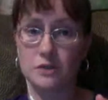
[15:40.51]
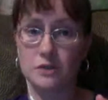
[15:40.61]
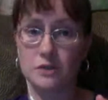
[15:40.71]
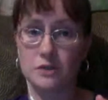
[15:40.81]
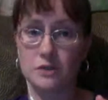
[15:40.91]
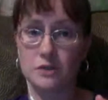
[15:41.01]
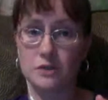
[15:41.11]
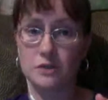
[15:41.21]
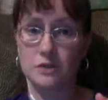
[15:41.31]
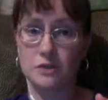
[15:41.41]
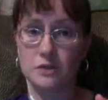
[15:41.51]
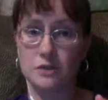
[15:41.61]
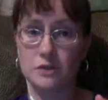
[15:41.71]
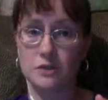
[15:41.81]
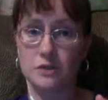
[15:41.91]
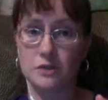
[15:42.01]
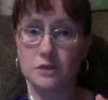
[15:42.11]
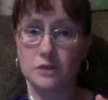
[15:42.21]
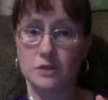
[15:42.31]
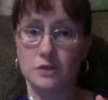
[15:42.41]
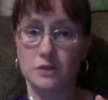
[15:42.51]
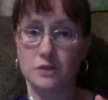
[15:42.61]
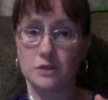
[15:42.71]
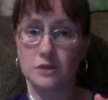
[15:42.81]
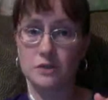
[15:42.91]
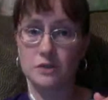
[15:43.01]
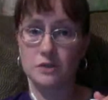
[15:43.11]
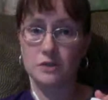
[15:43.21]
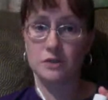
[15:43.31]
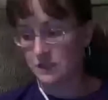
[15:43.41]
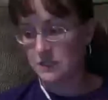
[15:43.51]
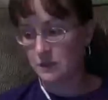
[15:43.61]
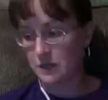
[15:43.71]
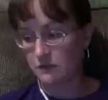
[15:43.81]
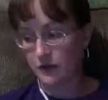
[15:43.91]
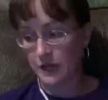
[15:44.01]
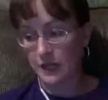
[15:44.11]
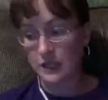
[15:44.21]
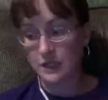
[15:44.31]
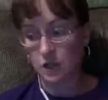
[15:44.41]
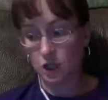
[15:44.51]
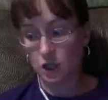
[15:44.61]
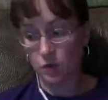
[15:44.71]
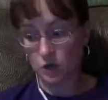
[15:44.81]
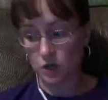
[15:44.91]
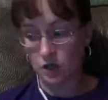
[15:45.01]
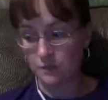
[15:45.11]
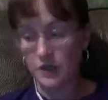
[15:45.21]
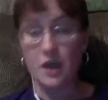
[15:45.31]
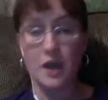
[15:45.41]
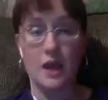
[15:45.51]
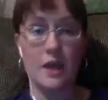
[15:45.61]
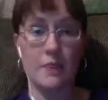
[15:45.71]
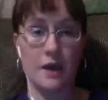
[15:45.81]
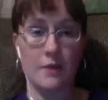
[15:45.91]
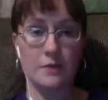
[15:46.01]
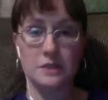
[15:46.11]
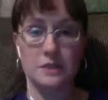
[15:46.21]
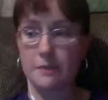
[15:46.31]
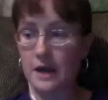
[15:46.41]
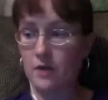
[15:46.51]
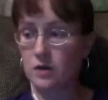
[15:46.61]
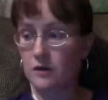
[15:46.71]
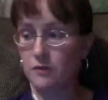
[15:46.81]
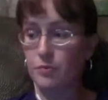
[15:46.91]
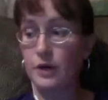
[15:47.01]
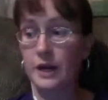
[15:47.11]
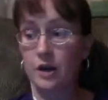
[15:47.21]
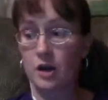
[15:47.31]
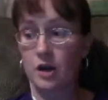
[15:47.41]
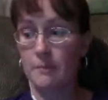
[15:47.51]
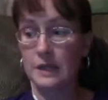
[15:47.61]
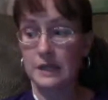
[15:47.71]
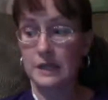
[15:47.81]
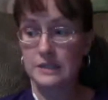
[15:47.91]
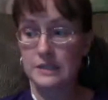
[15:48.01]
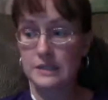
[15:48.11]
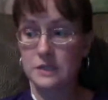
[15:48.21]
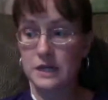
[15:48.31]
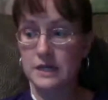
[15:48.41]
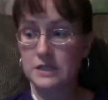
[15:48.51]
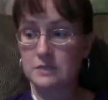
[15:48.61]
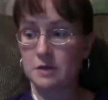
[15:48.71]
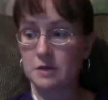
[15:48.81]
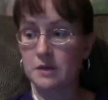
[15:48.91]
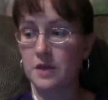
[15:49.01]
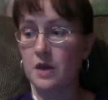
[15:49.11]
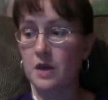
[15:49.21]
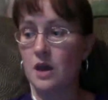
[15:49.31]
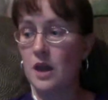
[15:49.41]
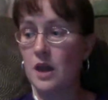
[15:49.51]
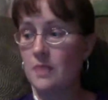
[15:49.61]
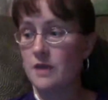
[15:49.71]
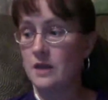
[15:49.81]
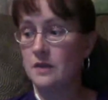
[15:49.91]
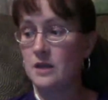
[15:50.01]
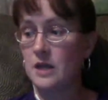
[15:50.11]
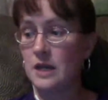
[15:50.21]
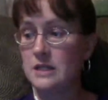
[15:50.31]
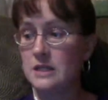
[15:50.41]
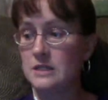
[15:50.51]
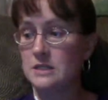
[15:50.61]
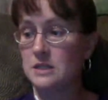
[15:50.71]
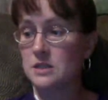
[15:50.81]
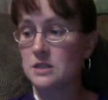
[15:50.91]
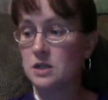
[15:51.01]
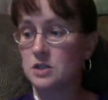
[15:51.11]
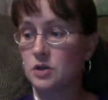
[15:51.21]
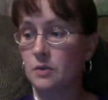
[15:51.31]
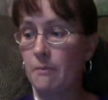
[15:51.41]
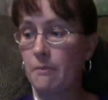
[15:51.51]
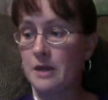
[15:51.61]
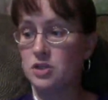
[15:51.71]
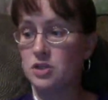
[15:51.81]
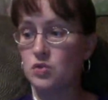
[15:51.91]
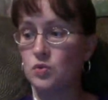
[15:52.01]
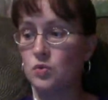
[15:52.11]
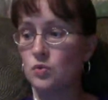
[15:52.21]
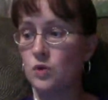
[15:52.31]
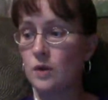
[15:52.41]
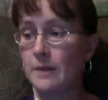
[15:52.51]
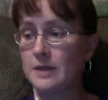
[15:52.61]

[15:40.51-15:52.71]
were ones done in the 1950s by Franklin Lower, and that was the power of prayer on plants, was that experiment. And then in the 90s, Dr. Masaru